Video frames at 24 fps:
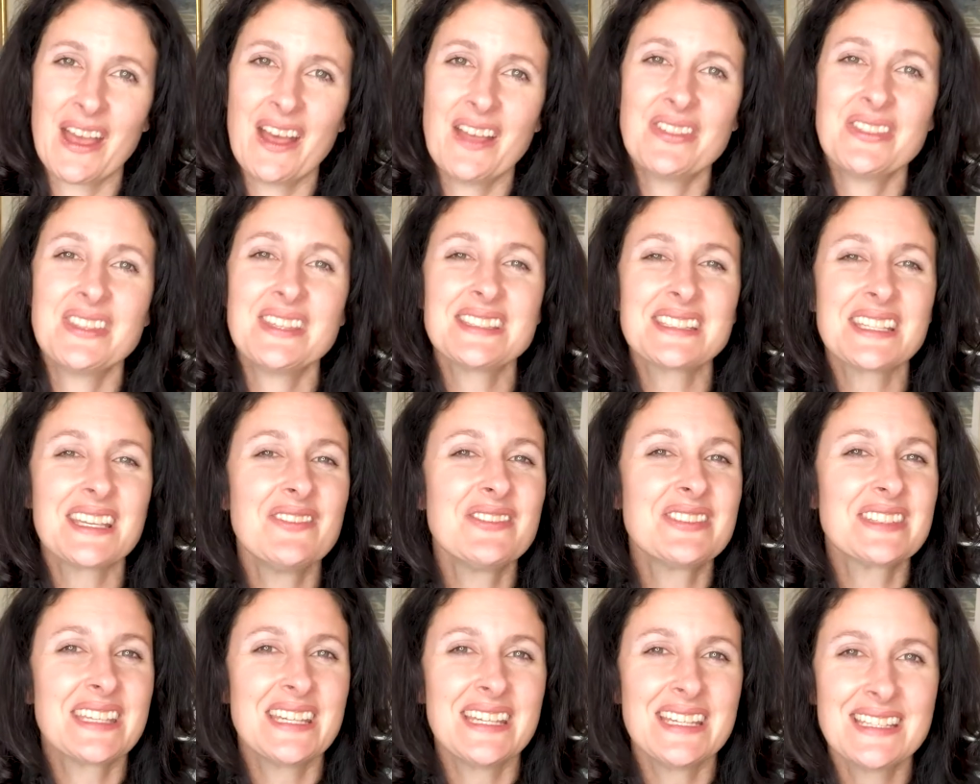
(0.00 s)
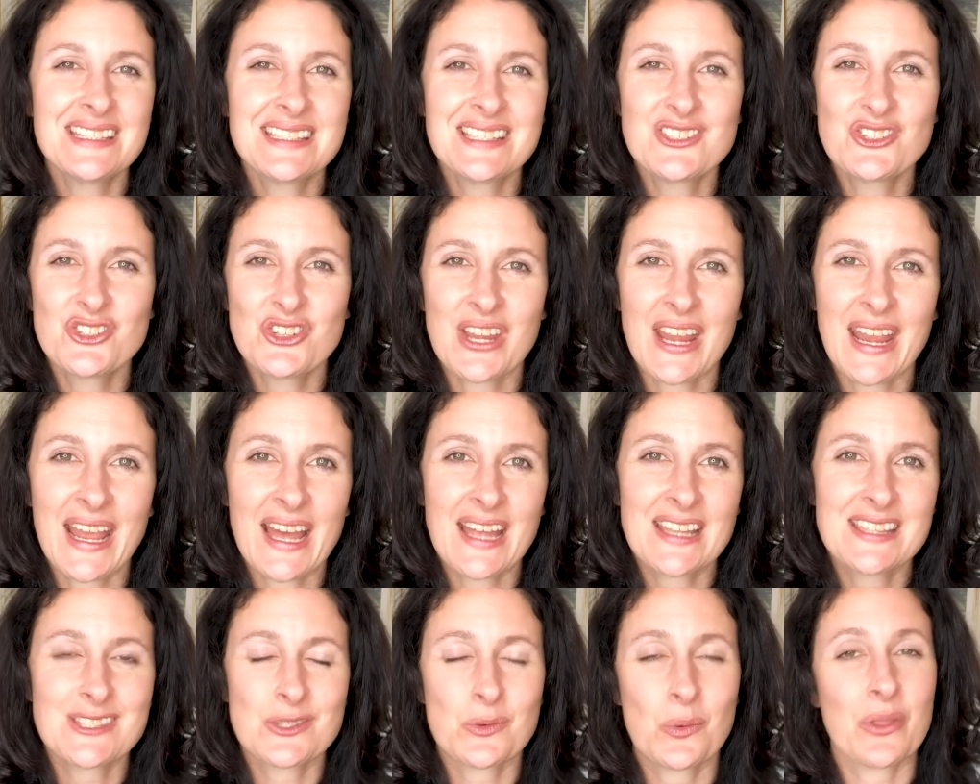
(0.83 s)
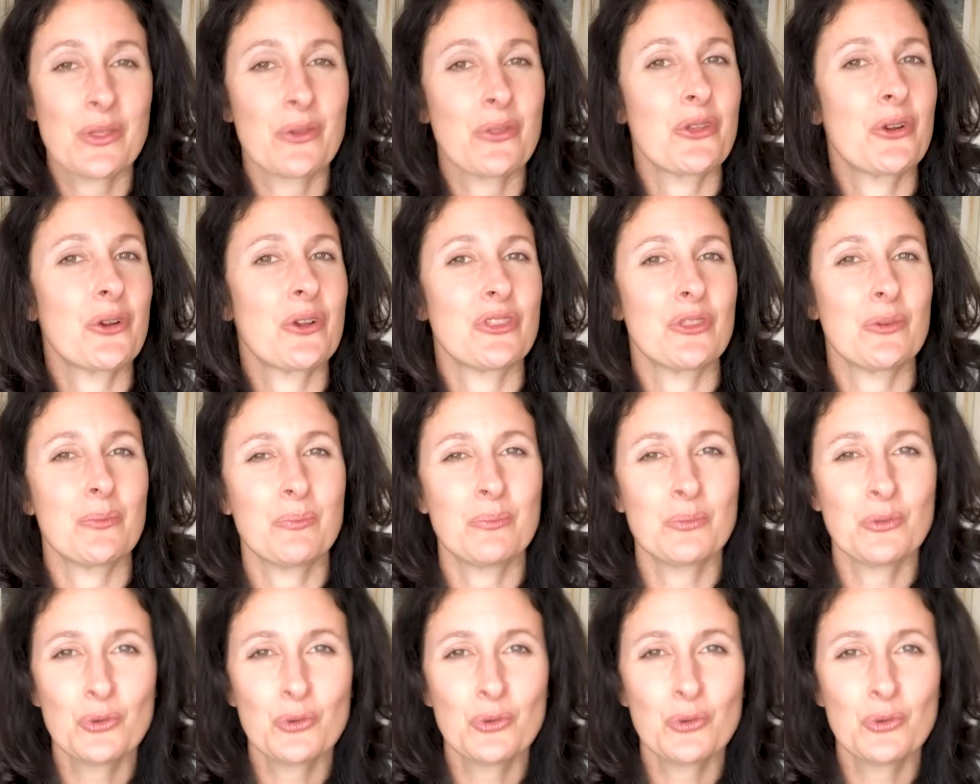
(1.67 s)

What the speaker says: This gives kids a chance, whether they're in the